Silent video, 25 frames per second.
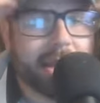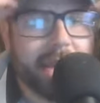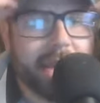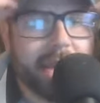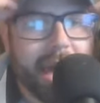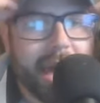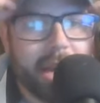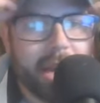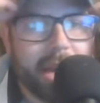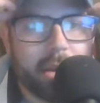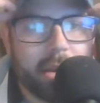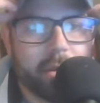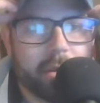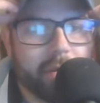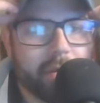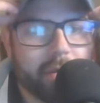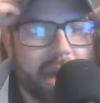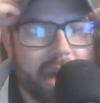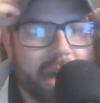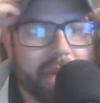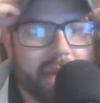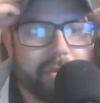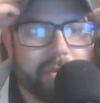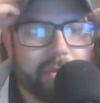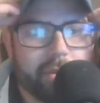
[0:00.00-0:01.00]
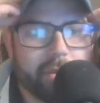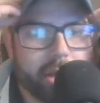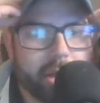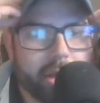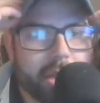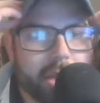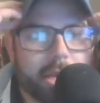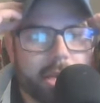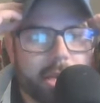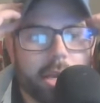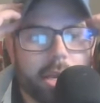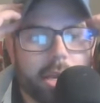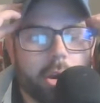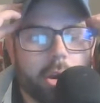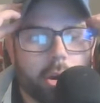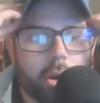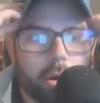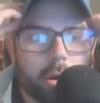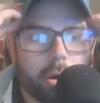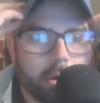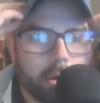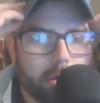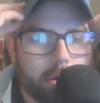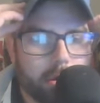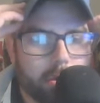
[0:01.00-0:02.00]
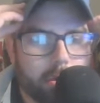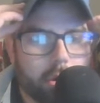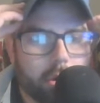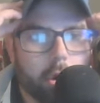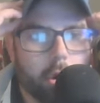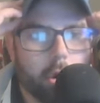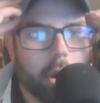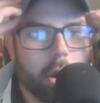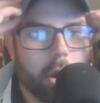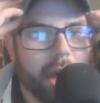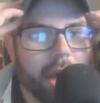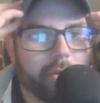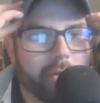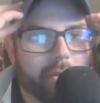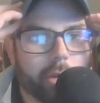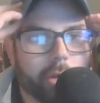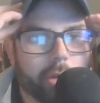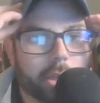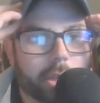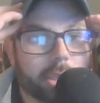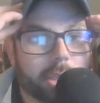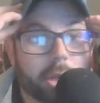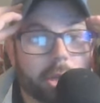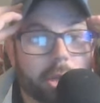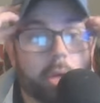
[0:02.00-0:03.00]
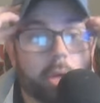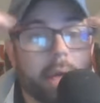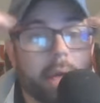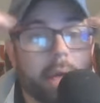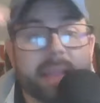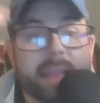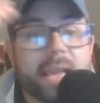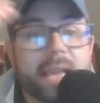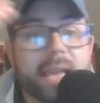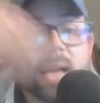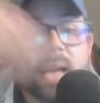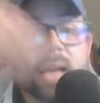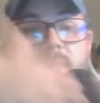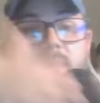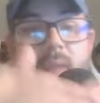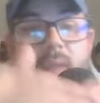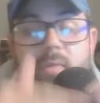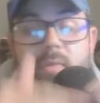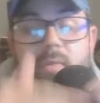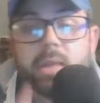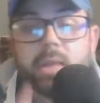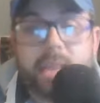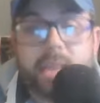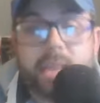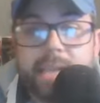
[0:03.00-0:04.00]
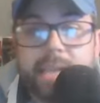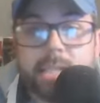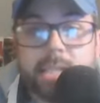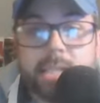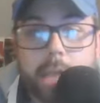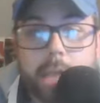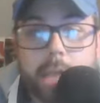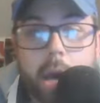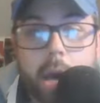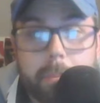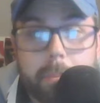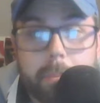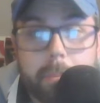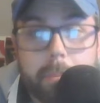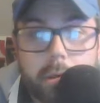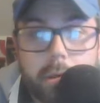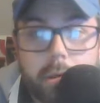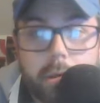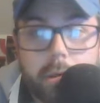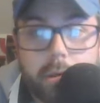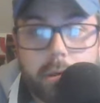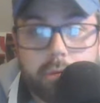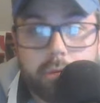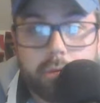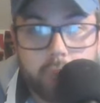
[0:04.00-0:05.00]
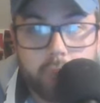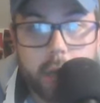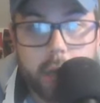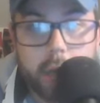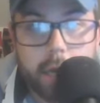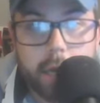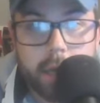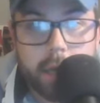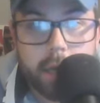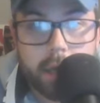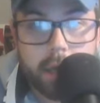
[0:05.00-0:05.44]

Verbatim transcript: the end of every year or at the end of every Leagues Cup run,